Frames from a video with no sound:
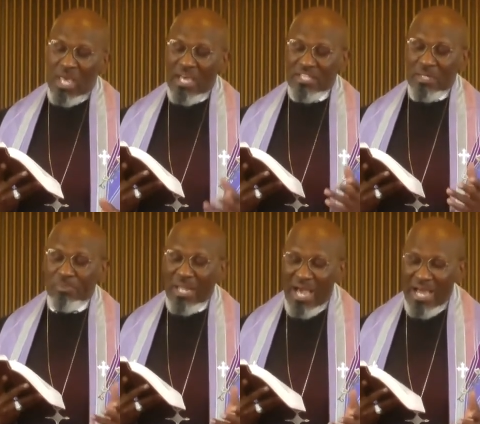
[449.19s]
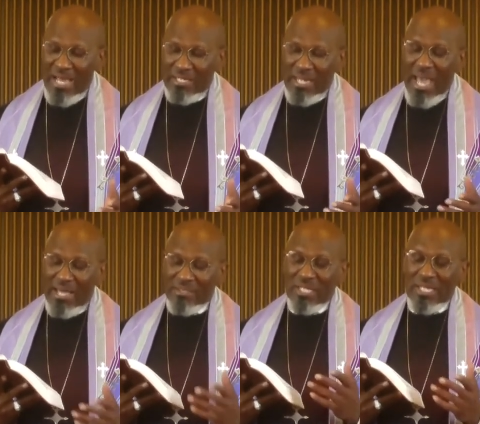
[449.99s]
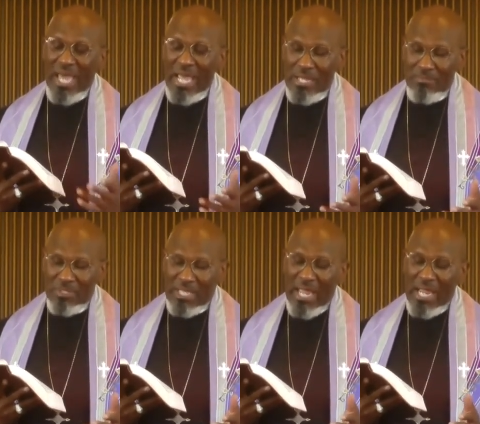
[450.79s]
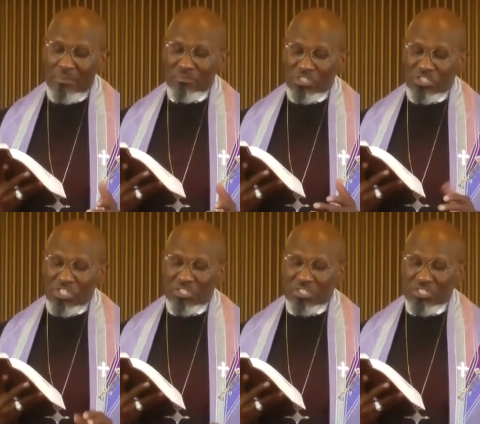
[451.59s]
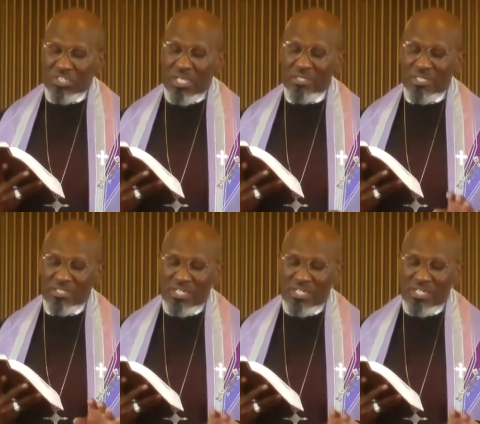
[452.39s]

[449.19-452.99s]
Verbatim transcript: And the blind and the lame came to Jesus in the